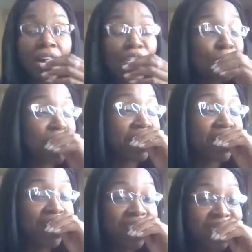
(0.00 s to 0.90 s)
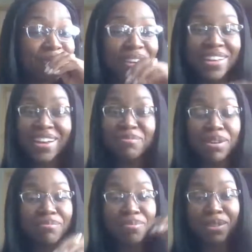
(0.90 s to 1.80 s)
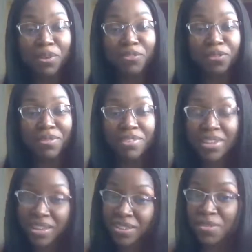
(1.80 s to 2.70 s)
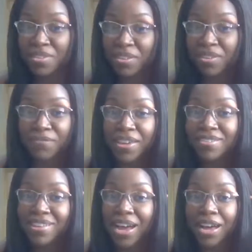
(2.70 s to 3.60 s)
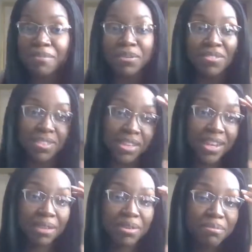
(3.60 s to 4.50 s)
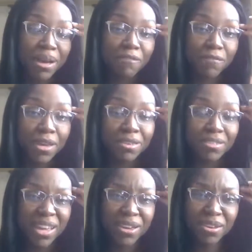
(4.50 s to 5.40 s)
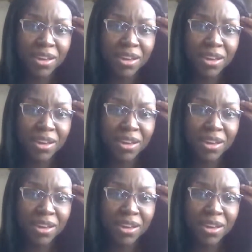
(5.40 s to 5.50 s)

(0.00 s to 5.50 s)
oh my god, oh my god. My boyfriend was looking because he was on FaceTime. He was looking at me in my face like,